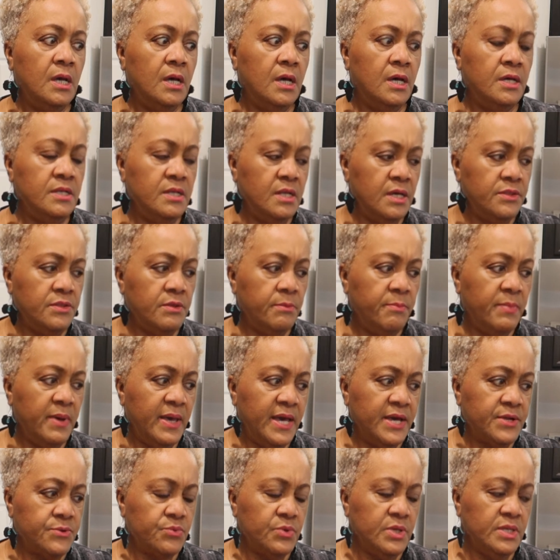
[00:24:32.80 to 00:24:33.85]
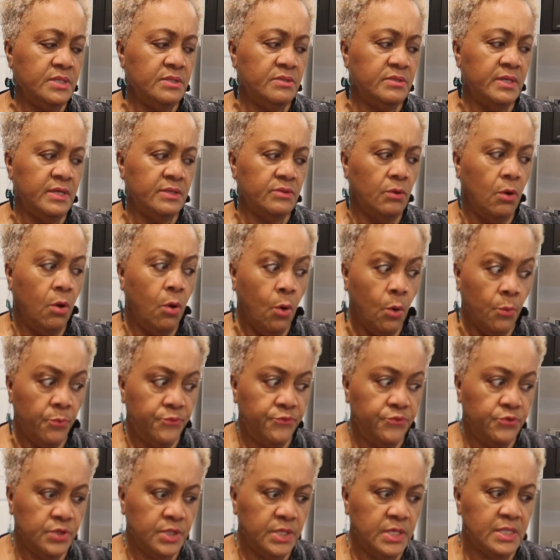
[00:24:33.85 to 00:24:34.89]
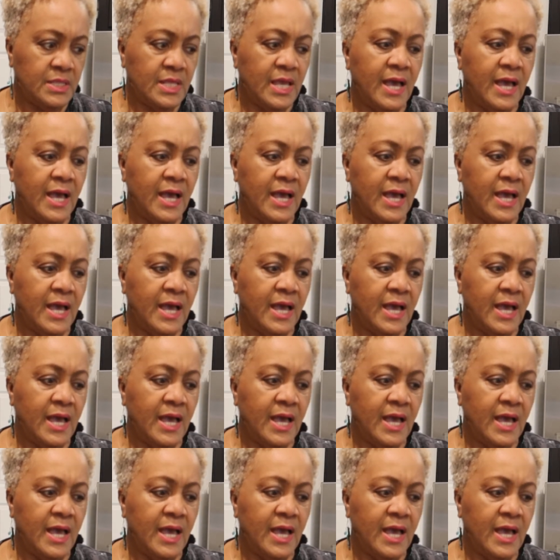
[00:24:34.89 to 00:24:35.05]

another battery that hopefully it